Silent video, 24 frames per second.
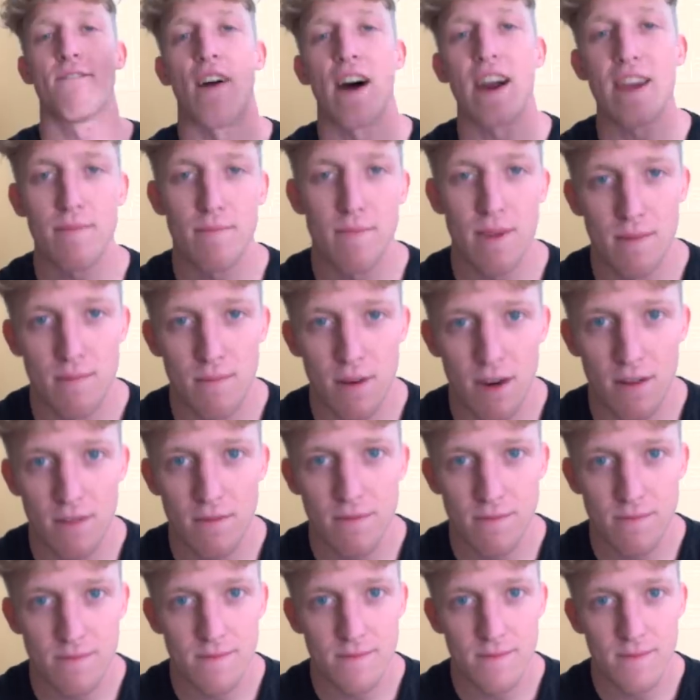fight me, bro.
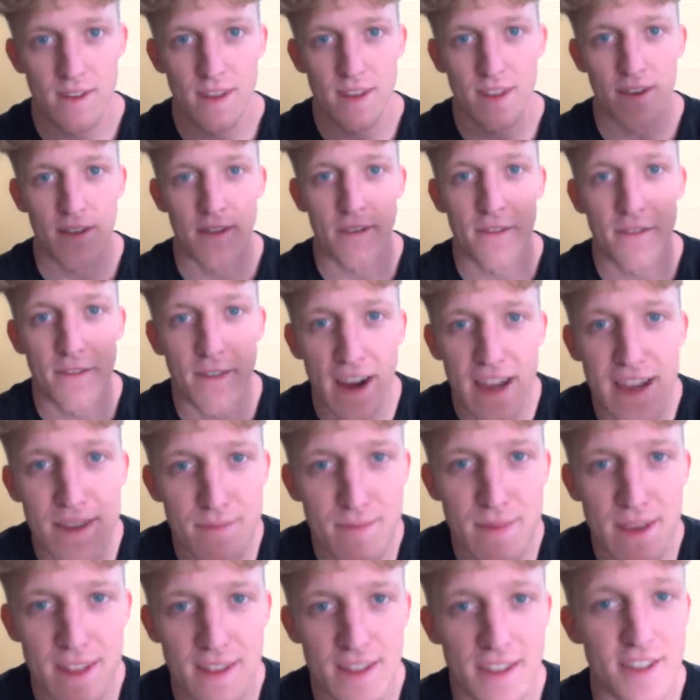
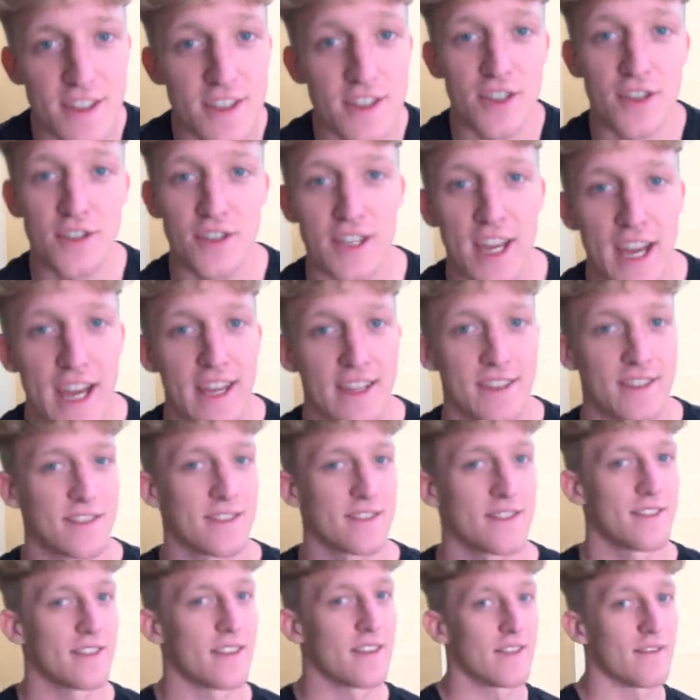Fight me, this is your
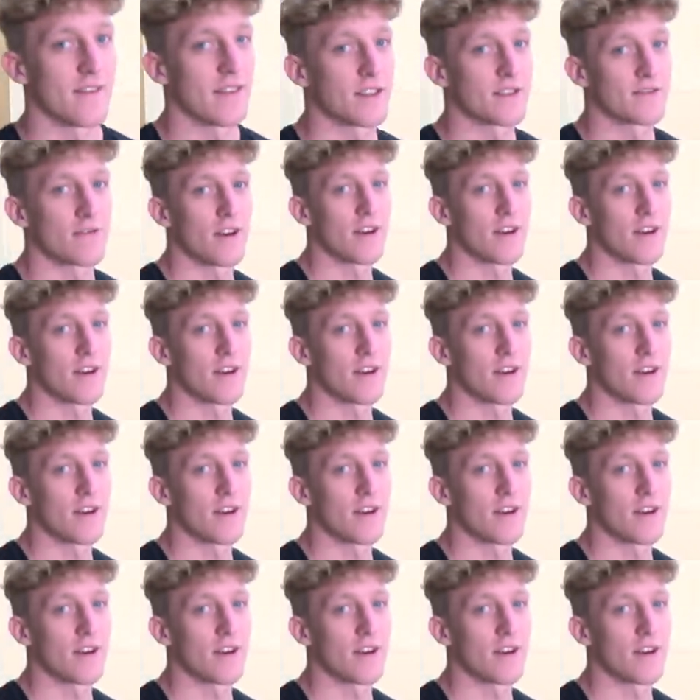chance. Let's